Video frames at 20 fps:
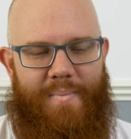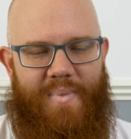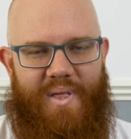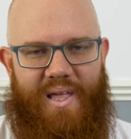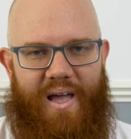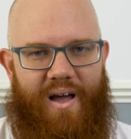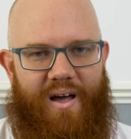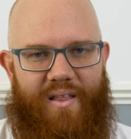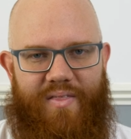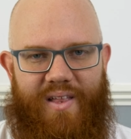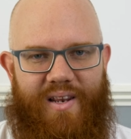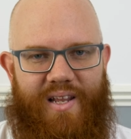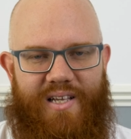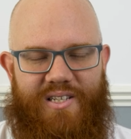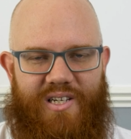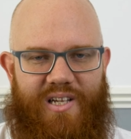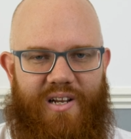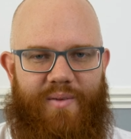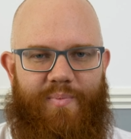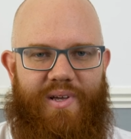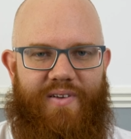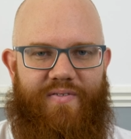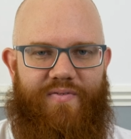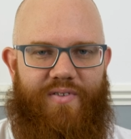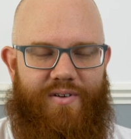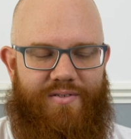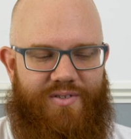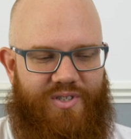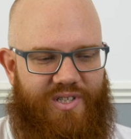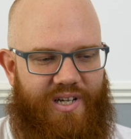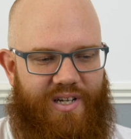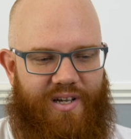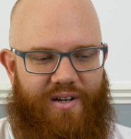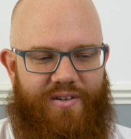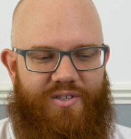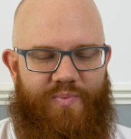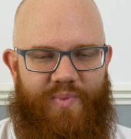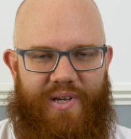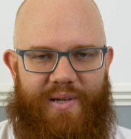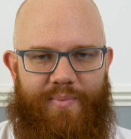Yeah, I think these are going to be phones that go
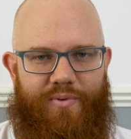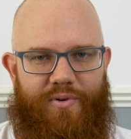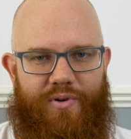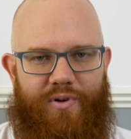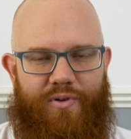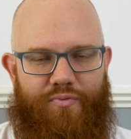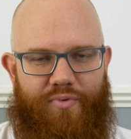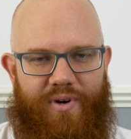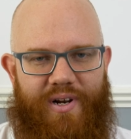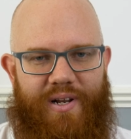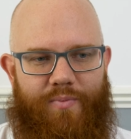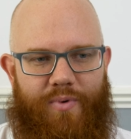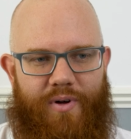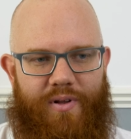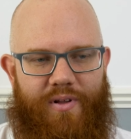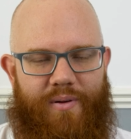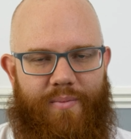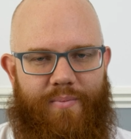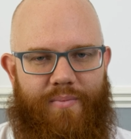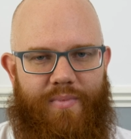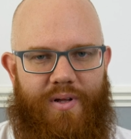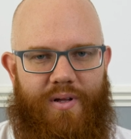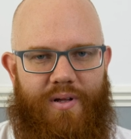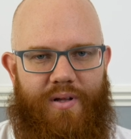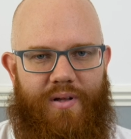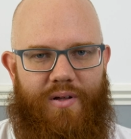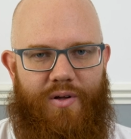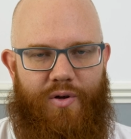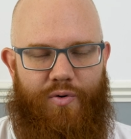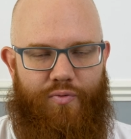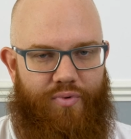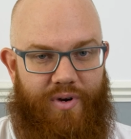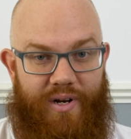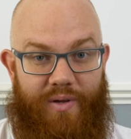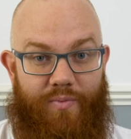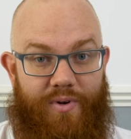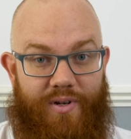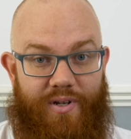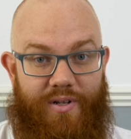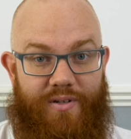to people who really want them, who really
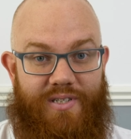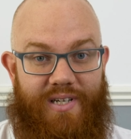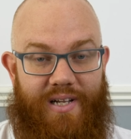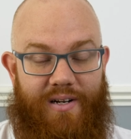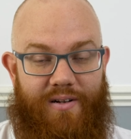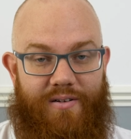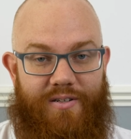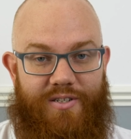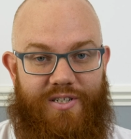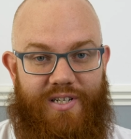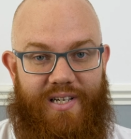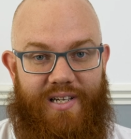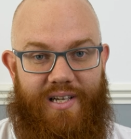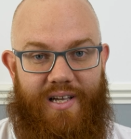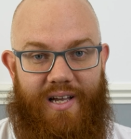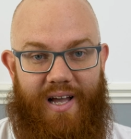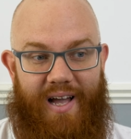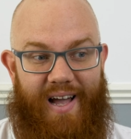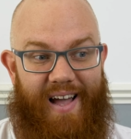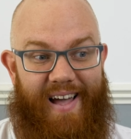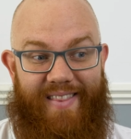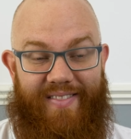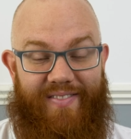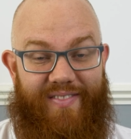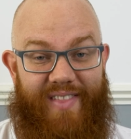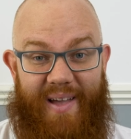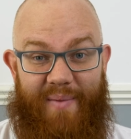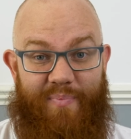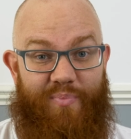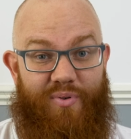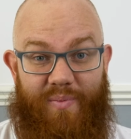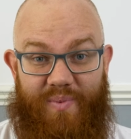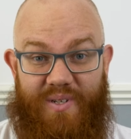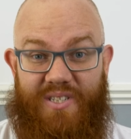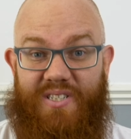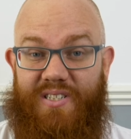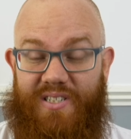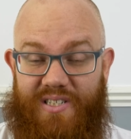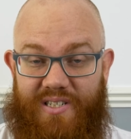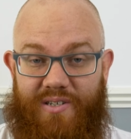want new technology, and they're probably
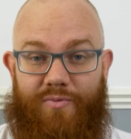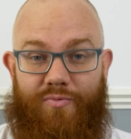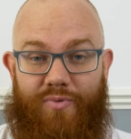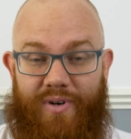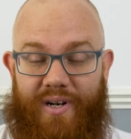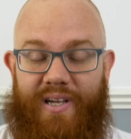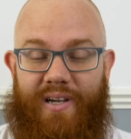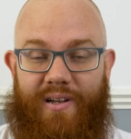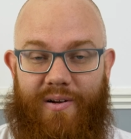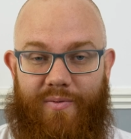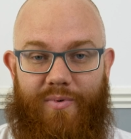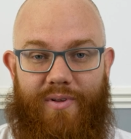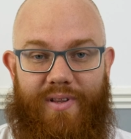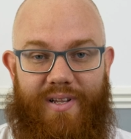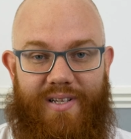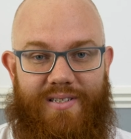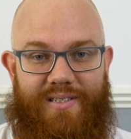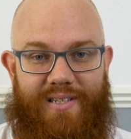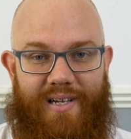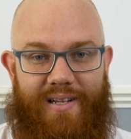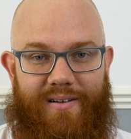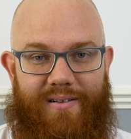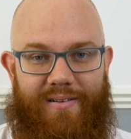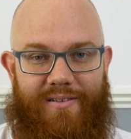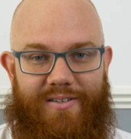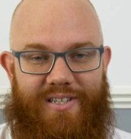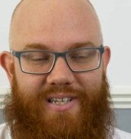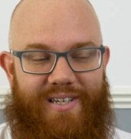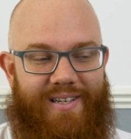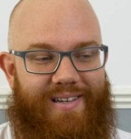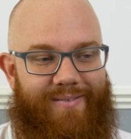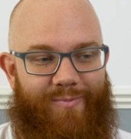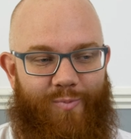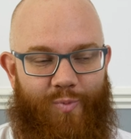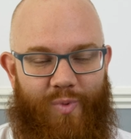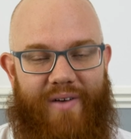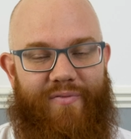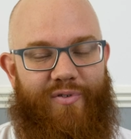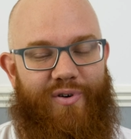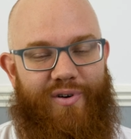still really going to want this technology
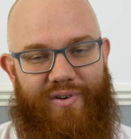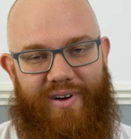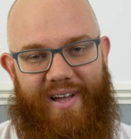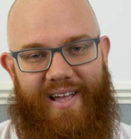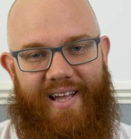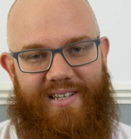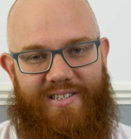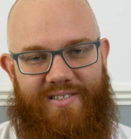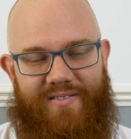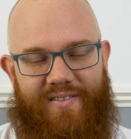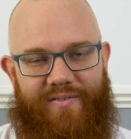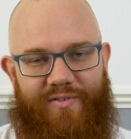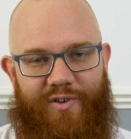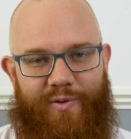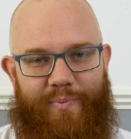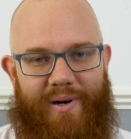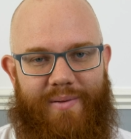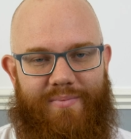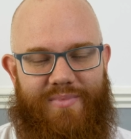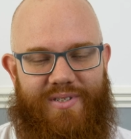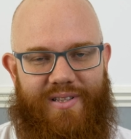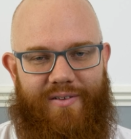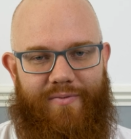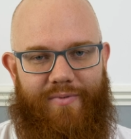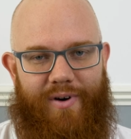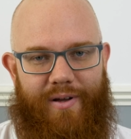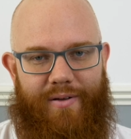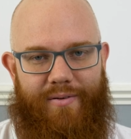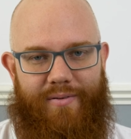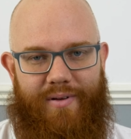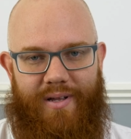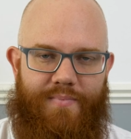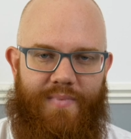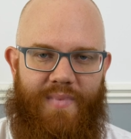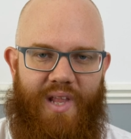whether or not it has a few bumps in the road.